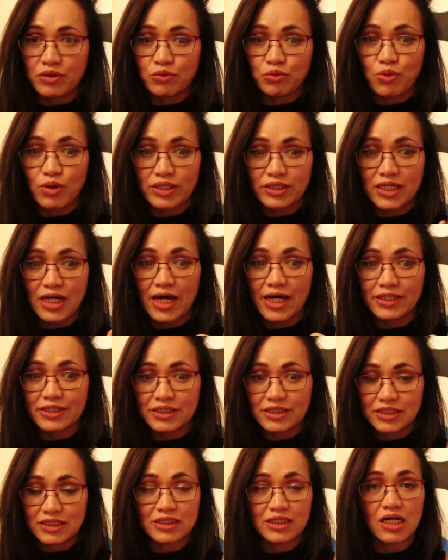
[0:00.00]
what I
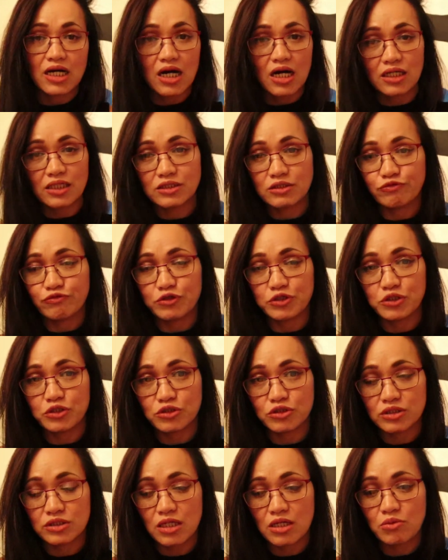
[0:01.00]
discussed for you
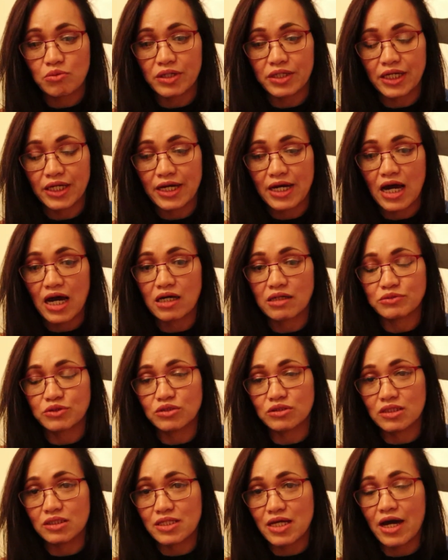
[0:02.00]
today when it comes to
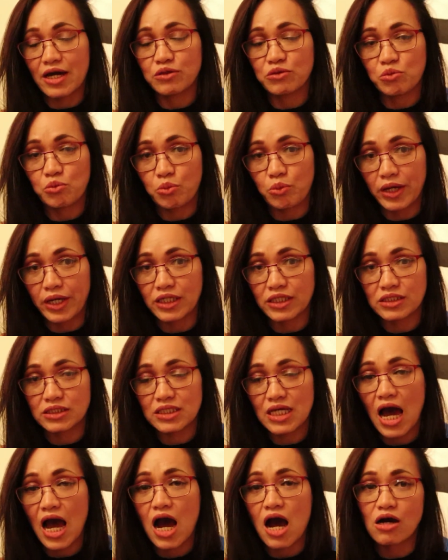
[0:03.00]
the 9 ways
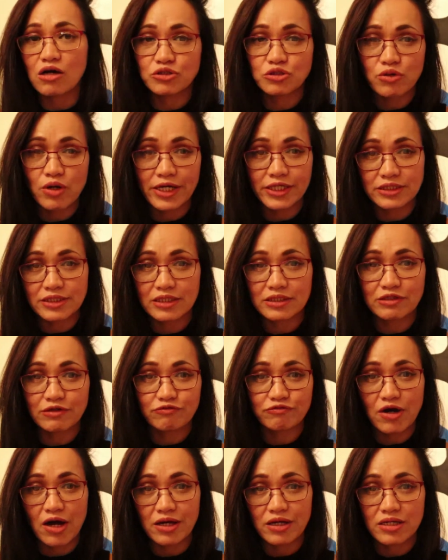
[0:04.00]
how to
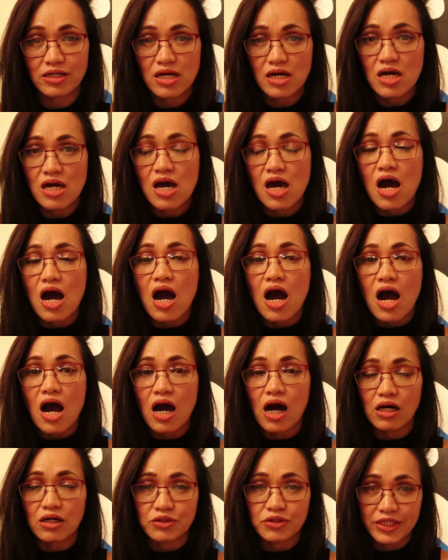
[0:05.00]
identify
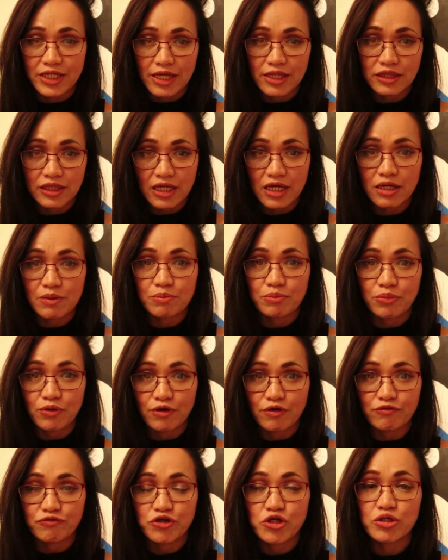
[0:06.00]
authentic
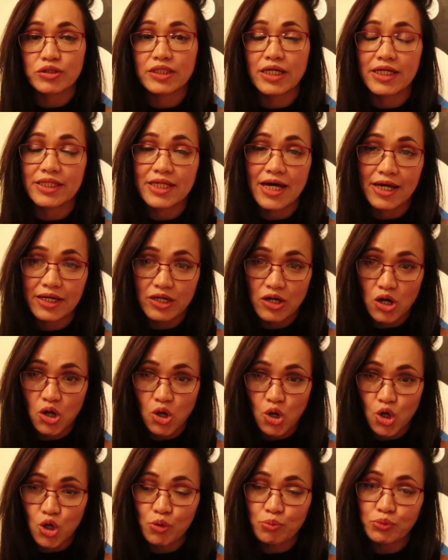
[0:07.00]
perfume. And I
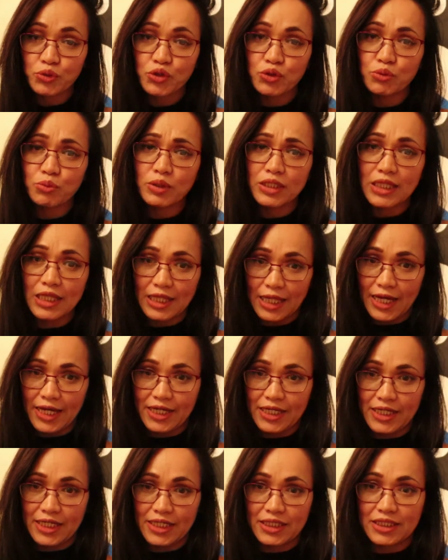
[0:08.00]
hope you would
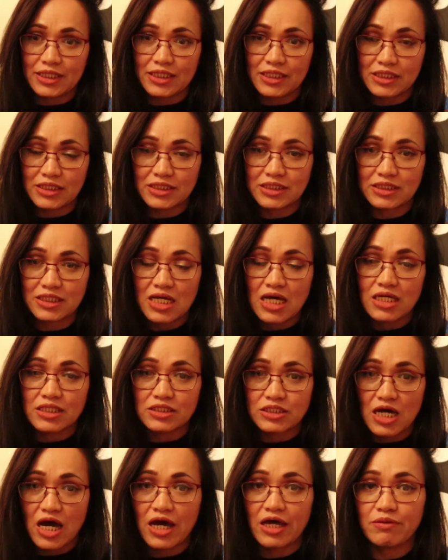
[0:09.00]
like it, this
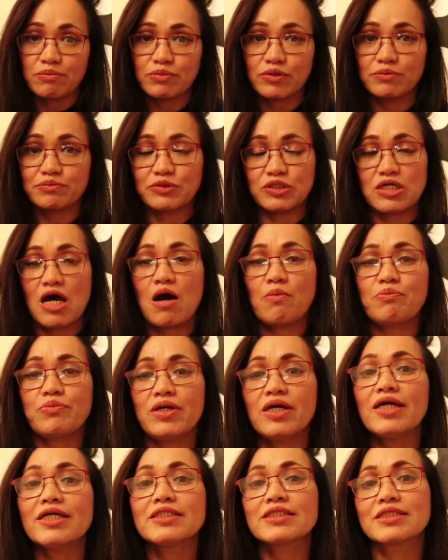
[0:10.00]
type of
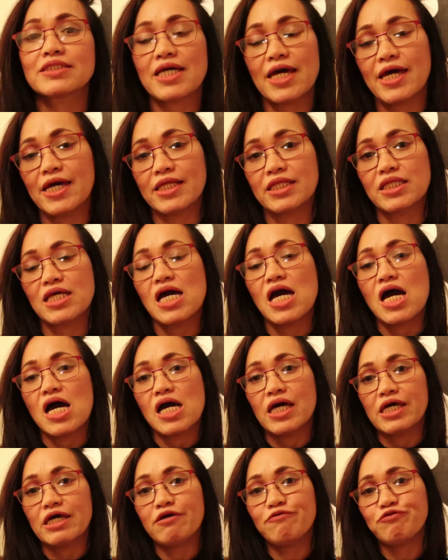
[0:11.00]
topics. And
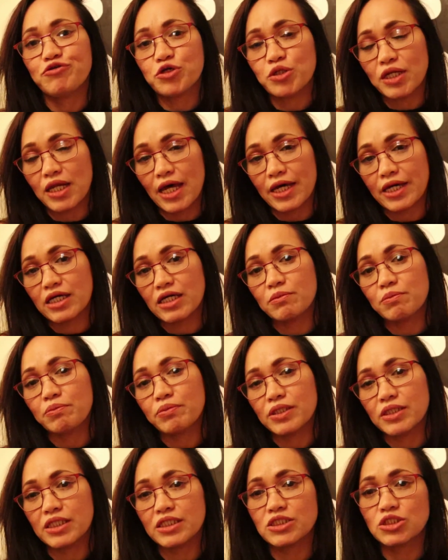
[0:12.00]
if you like it,
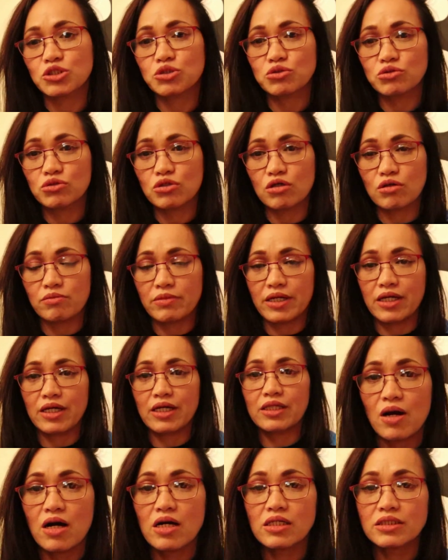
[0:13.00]
please do comment
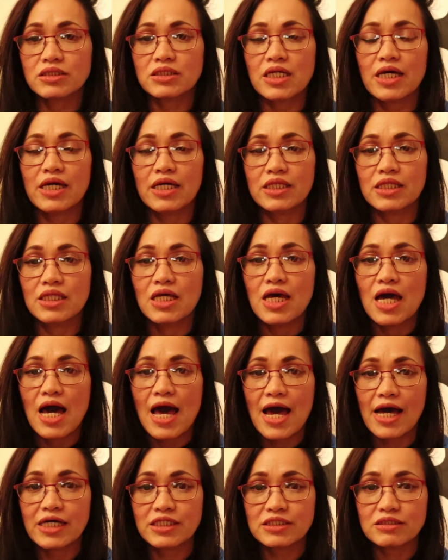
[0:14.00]
box and
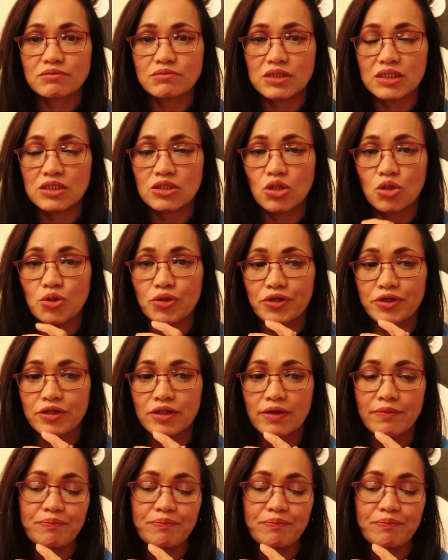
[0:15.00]
ask me, or